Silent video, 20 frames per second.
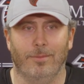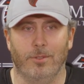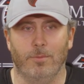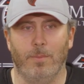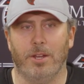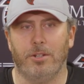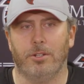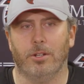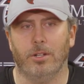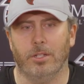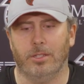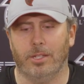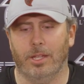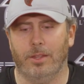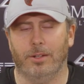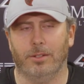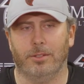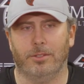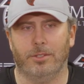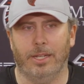You make sure you say
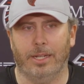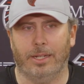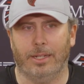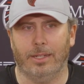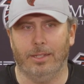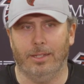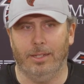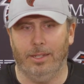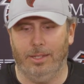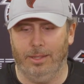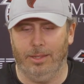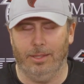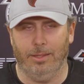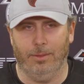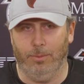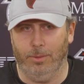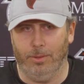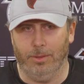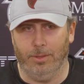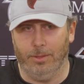they're sick.
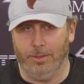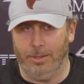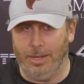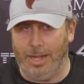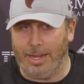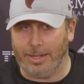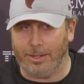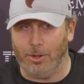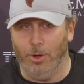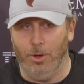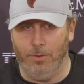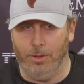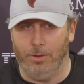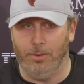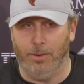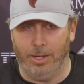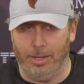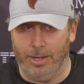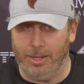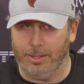They're not
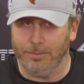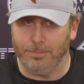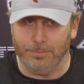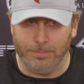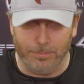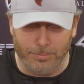COVID right now.